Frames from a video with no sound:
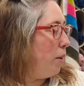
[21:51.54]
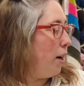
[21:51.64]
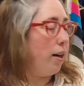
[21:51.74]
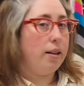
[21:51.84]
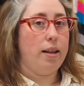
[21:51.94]

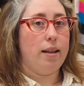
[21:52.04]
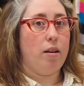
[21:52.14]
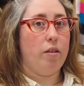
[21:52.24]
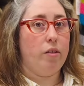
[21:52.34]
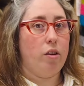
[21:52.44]
I knit a
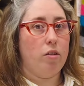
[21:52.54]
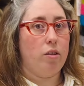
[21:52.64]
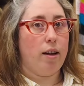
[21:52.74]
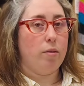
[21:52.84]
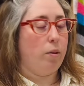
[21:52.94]
lot of socks,
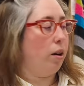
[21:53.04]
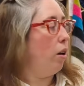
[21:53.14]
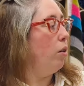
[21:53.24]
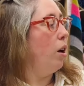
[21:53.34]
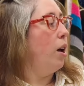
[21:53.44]
as we
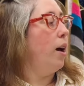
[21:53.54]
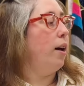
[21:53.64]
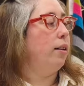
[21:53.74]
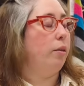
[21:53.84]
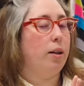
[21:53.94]
know,
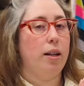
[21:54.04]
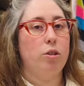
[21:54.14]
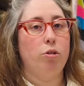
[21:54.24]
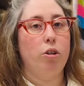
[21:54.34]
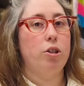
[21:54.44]
and I would like
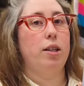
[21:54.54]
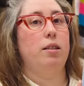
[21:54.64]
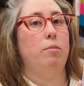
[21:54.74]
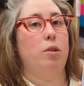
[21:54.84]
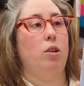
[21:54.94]
to crochet
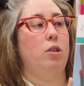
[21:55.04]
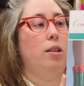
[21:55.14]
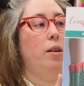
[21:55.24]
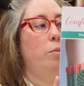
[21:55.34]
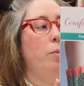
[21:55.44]
some socks.
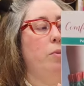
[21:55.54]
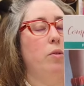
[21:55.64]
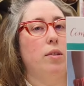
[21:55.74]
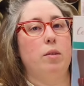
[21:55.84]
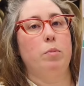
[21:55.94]
And we
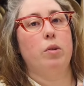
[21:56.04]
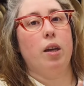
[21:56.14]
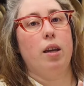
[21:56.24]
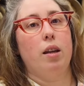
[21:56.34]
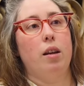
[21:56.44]
bought this book
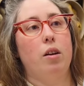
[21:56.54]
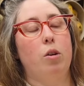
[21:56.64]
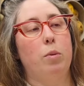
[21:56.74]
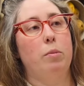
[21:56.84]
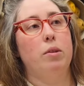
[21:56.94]
in a
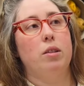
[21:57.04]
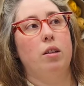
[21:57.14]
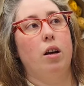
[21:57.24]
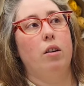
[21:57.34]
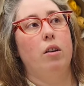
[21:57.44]
couple of months
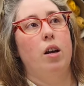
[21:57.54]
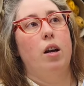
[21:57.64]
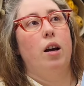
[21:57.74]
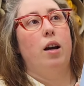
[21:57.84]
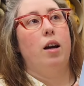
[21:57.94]
ago
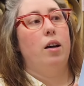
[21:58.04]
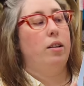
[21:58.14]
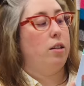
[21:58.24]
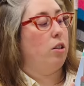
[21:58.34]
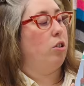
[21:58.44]

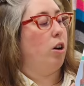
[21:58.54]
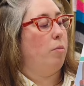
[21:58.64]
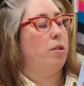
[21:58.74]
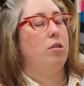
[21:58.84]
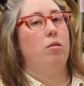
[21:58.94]
into the shop
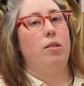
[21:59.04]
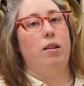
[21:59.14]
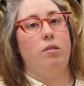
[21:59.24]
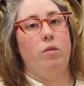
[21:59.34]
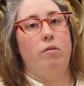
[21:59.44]
and sold
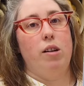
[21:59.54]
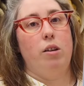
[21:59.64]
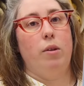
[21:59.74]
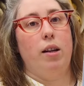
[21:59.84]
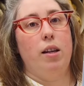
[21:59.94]
out of it really
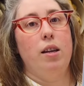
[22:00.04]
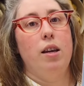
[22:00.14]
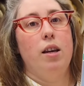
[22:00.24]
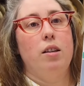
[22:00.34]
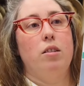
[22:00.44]
quickly.
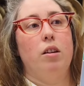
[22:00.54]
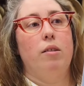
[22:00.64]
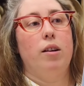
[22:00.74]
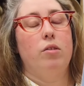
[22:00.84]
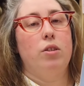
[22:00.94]
So
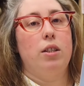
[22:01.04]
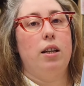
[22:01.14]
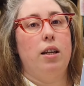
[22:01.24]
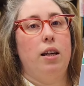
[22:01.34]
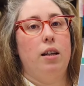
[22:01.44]
I ordered
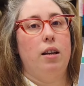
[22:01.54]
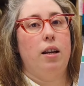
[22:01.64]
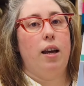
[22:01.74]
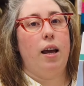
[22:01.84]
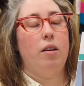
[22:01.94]
it in
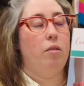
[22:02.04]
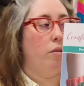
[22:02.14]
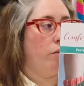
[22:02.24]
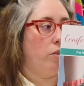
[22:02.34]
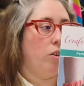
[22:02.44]
again
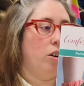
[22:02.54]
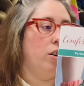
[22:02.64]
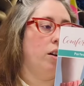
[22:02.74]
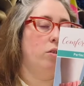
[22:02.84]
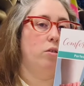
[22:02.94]
for stock
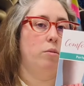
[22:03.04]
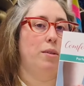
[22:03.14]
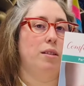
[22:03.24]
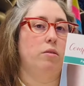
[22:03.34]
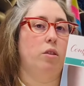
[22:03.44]
and ordered
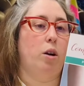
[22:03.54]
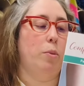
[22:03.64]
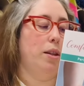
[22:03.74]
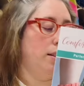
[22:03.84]
myself a copy this